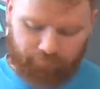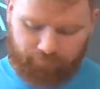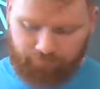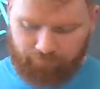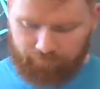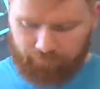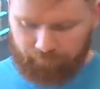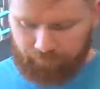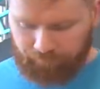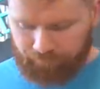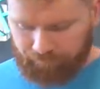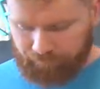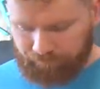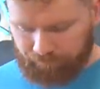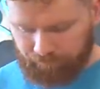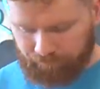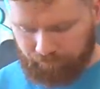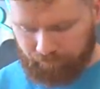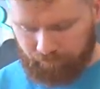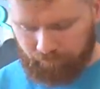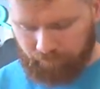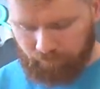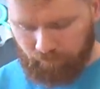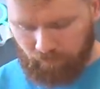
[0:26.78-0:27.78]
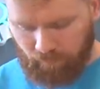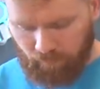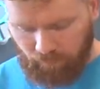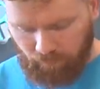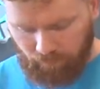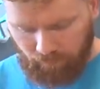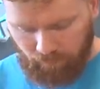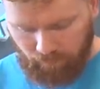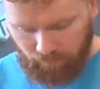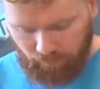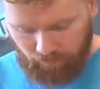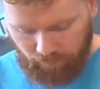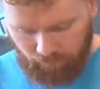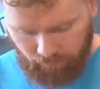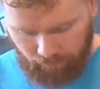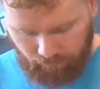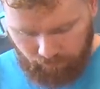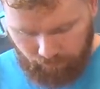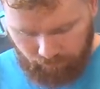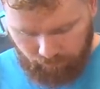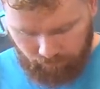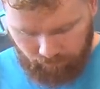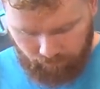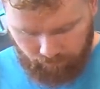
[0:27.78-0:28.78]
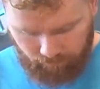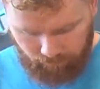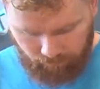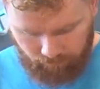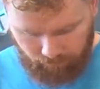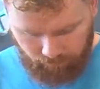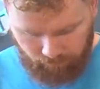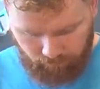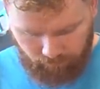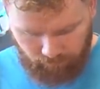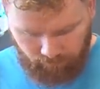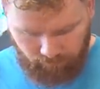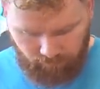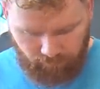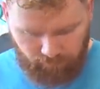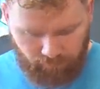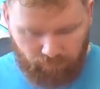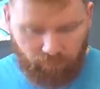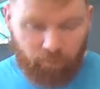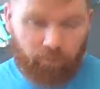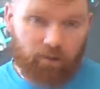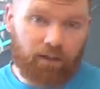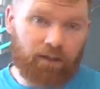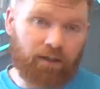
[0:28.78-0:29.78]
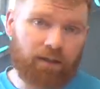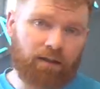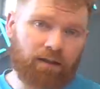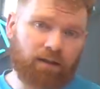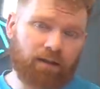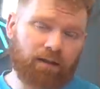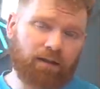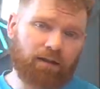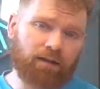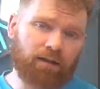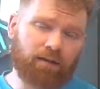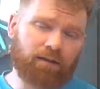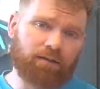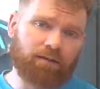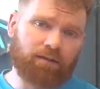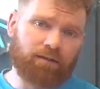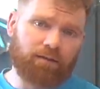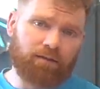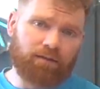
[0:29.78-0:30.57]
The person shown says nothing.